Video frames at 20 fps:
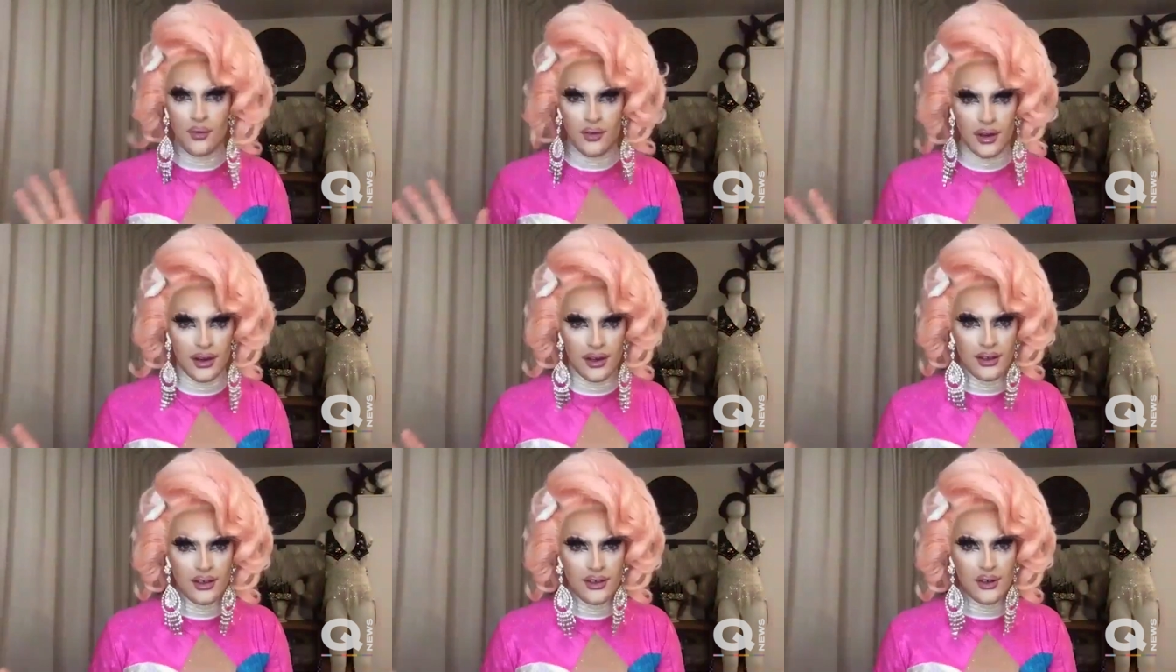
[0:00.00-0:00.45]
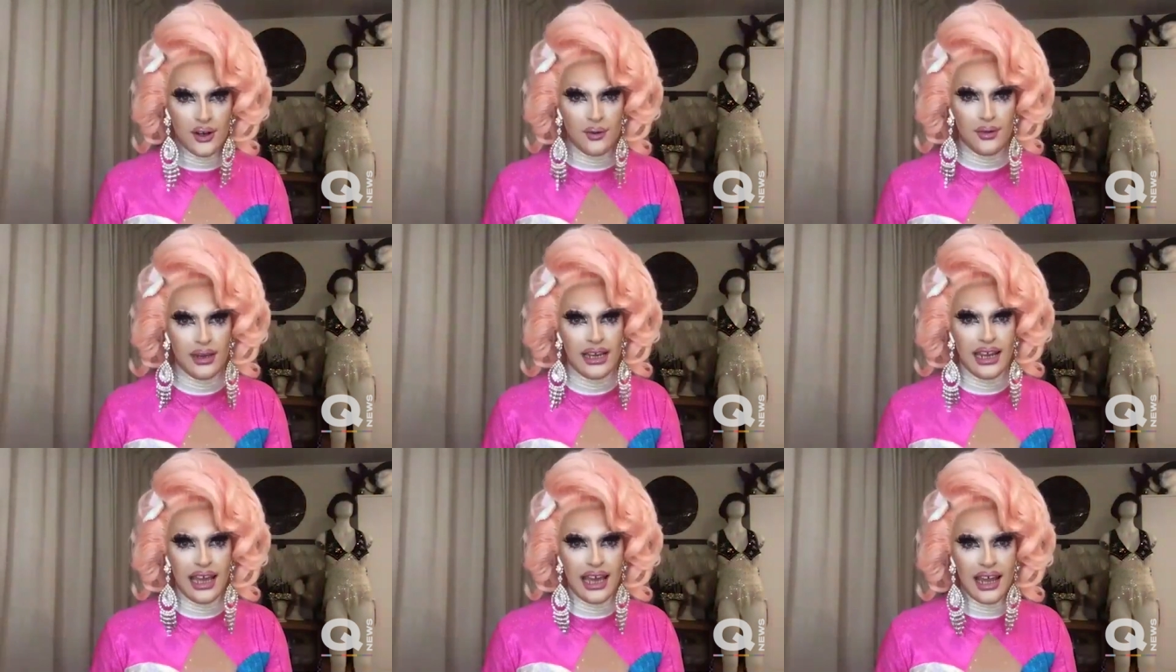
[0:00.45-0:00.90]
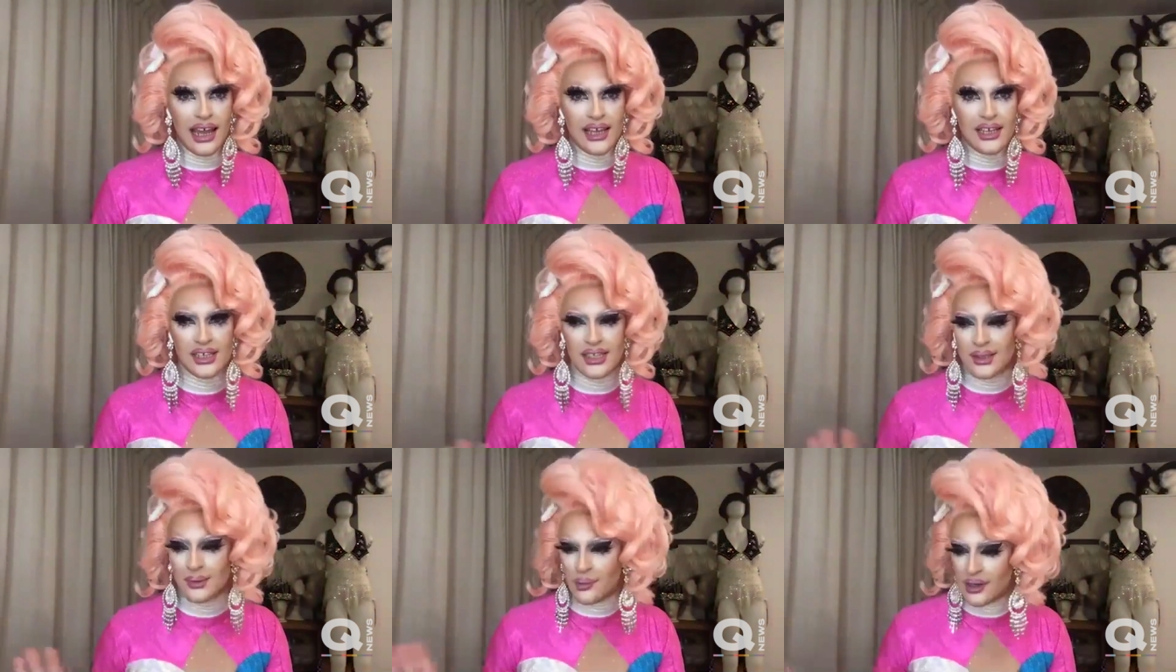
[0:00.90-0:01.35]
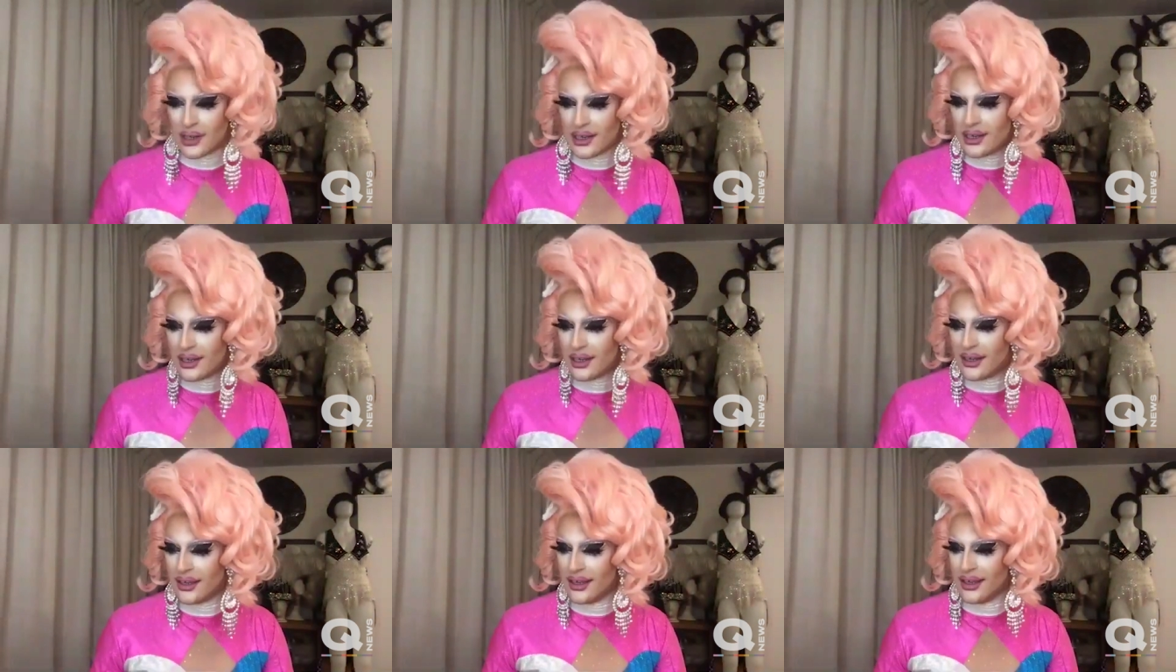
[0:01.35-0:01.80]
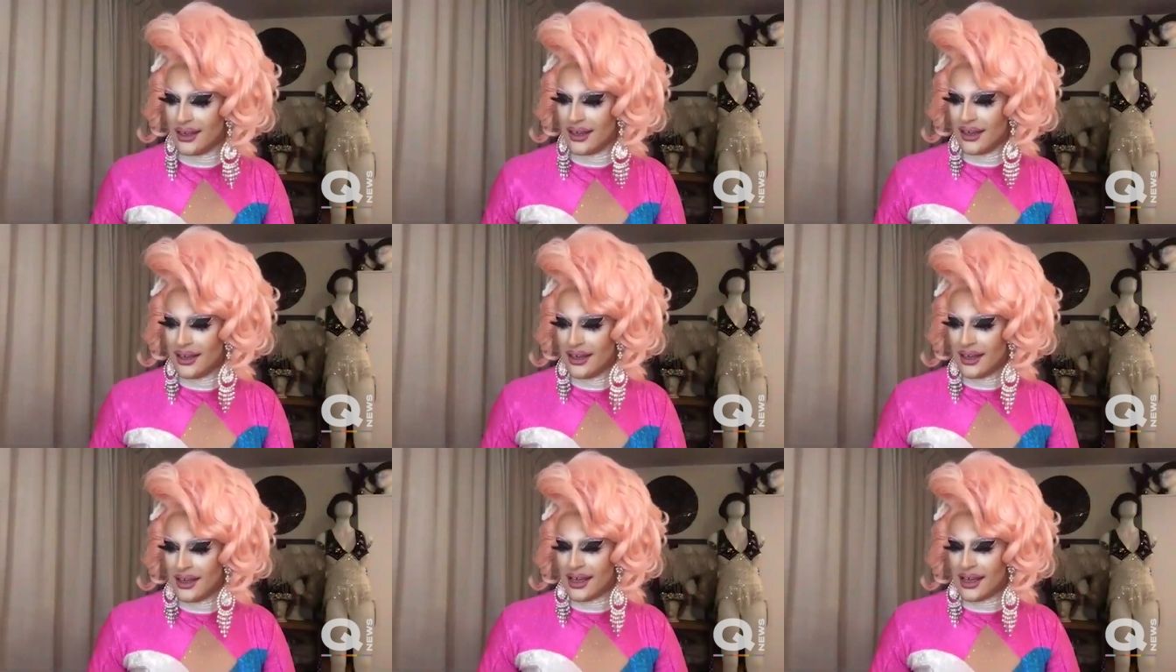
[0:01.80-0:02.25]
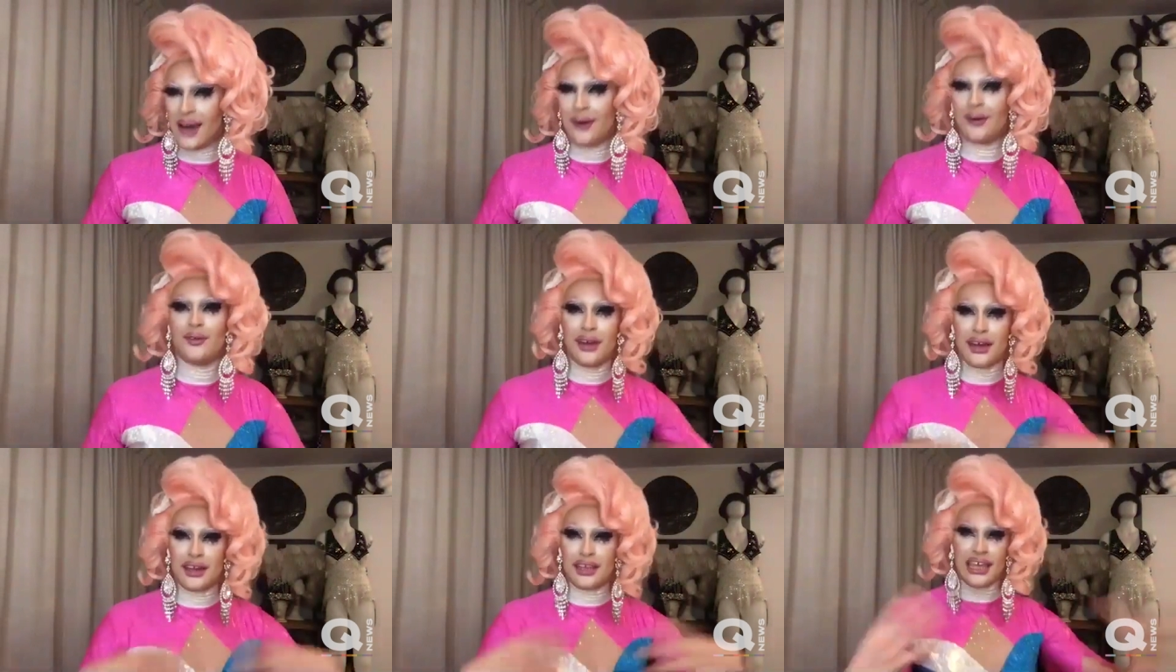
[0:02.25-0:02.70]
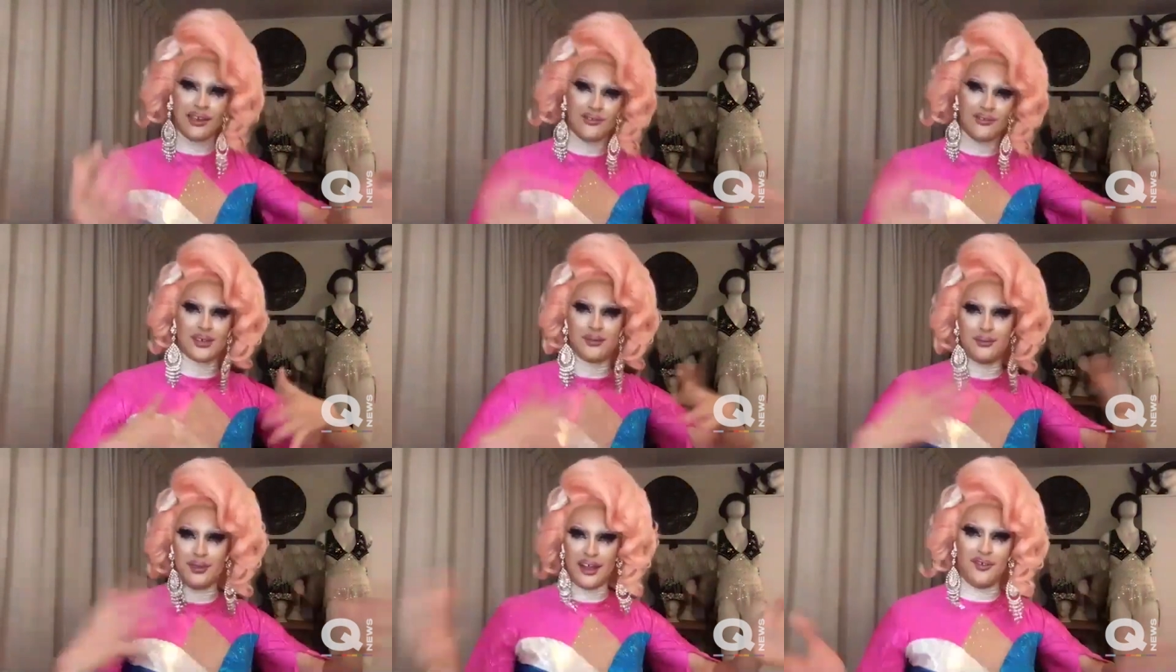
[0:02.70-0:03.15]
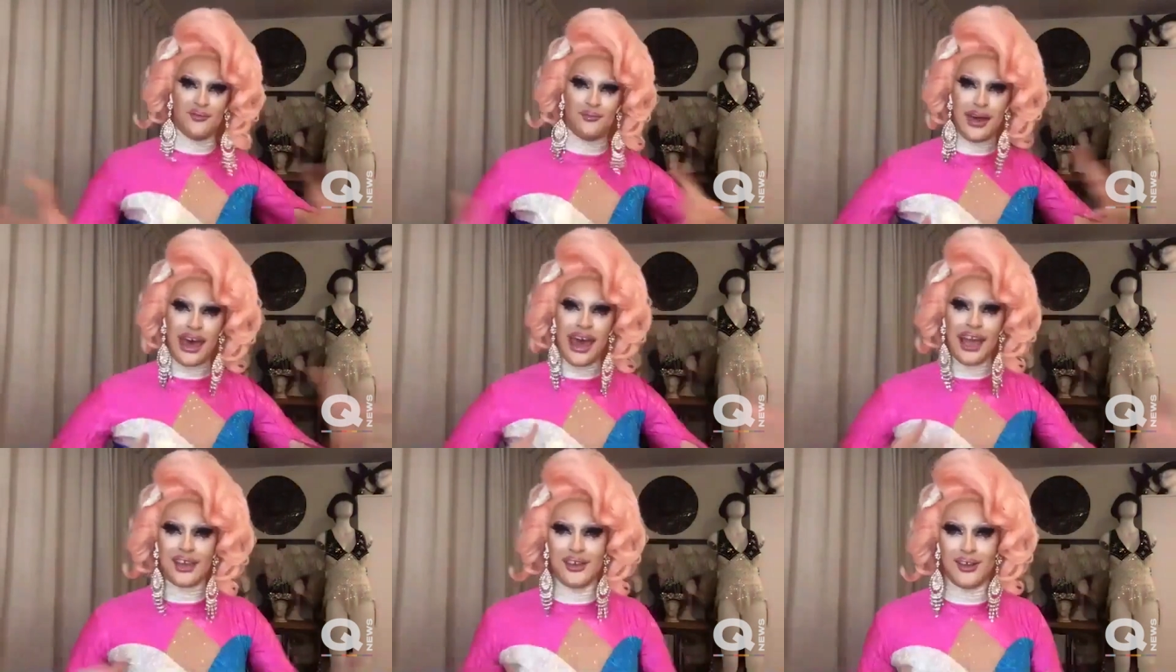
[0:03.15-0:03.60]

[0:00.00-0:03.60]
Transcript: Do you know what I mean? And I just want to be able to give some love back.